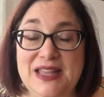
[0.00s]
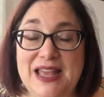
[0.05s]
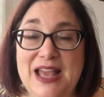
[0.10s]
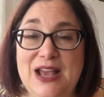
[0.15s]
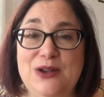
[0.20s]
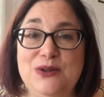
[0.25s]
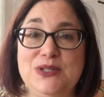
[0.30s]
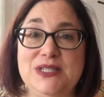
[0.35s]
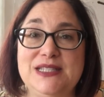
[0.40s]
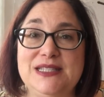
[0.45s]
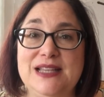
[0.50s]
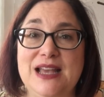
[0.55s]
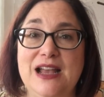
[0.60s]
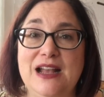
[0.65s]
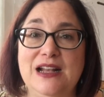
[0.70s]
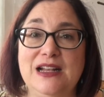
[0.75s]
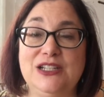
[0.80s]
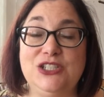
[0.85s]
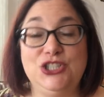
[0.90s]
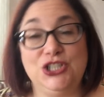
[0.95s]
the house,
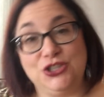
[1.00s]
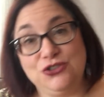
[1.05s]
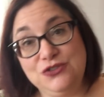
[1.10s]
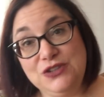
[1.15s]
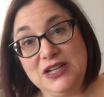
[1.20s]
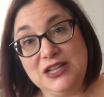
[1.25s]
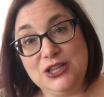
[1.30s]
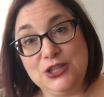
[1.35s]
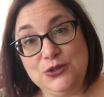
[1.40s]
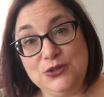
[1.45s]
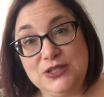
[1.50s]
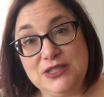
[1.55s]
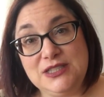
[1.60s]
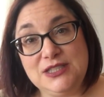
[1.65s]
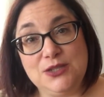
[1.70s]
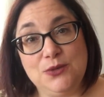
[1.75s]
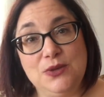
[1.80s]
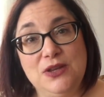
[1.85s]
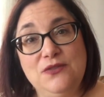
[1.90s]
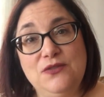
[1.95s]
children included,
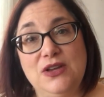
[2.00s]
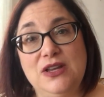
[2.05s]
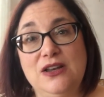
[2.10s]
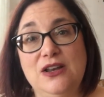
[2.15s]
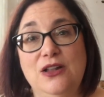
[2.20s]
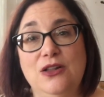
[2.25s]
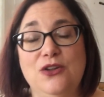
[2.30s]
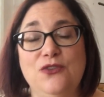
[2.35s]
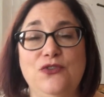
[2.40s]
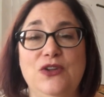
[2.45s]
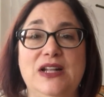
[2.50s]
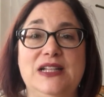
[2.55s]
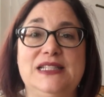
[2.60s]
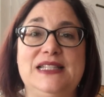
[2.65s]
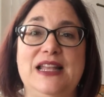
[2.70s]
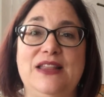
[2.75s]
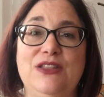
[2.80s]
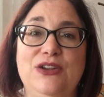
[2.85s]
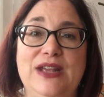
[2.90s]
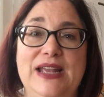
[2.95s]
so we invited all our friends
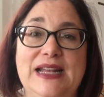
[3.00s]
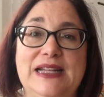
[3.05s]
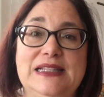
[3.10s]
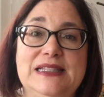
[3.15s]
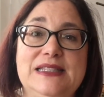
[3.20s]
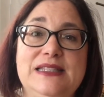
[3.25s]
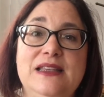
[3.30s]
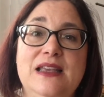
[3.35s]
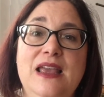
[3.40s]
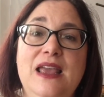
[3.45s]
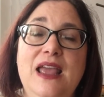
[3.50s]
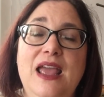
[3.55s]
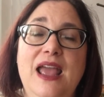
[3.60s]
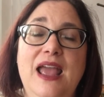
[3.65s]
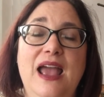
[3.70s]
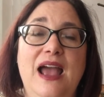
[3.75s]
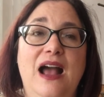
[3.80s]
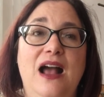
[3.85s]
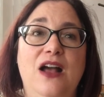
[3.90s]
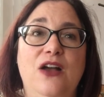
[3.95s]
and their kids
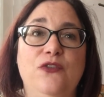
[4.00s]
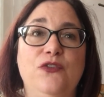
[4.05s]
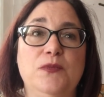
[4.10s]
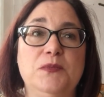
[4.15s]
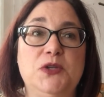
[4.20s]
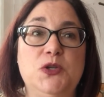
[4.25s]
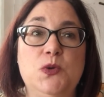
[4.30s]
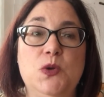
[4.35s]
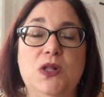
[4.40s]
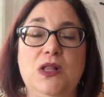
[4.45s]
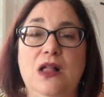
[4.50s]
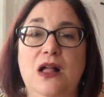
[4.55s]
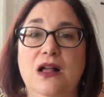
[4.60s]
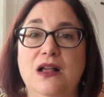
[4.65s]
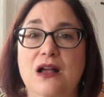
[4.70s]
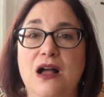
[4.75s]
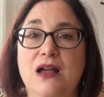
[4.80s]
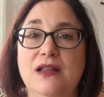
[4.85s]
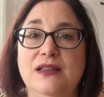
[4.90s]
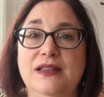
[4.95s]
from 2
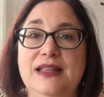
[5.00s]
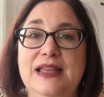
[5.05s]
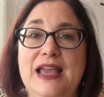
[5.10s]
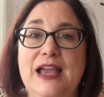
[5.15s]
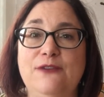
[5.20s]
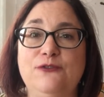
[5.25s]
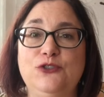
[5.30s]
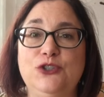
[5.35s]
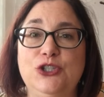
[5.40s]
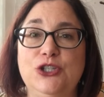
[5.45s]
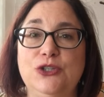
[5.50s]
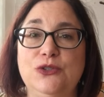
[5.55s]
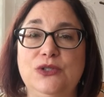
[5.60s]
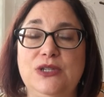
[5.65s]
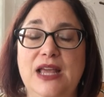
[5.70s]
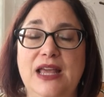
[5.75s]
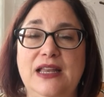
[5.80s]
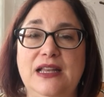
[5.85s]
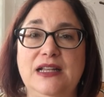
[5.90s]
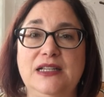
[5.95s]
o'clock on in the
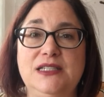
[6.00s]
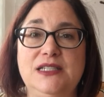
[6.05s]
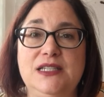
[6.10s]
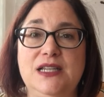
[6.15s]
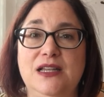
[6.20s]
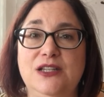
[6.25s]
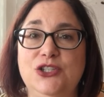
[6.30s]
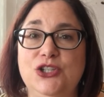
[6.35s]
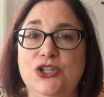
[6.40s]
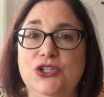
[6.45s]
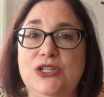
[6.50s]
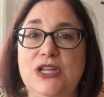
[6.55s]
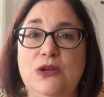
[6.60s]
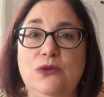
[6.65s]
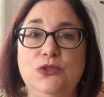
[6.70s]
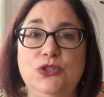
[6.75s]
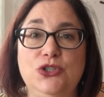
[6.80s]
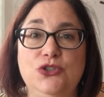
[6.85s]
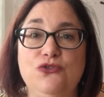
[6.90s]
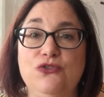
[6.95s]
afternoon, and it turned
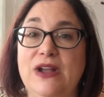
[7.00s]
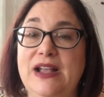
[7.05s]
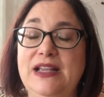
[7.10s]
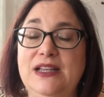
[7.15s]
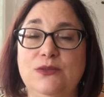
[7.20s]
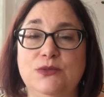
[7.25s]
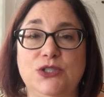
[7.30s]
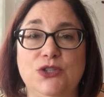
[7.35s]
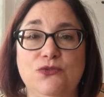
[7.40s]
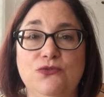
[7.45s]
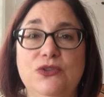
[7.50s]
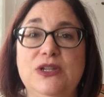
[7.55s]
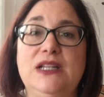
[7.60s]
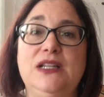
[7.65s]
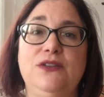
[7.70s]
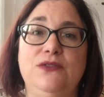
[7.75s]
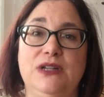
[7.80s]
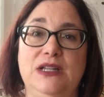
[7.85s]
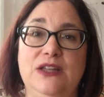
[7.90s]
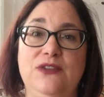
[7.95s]
out great. It was a
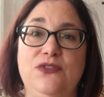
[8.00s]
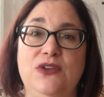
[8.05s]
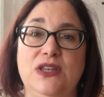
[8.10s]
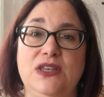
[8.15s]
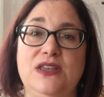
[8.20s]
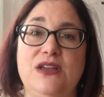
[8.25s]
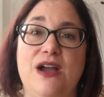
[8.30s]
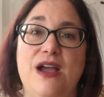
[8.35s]
really, really fun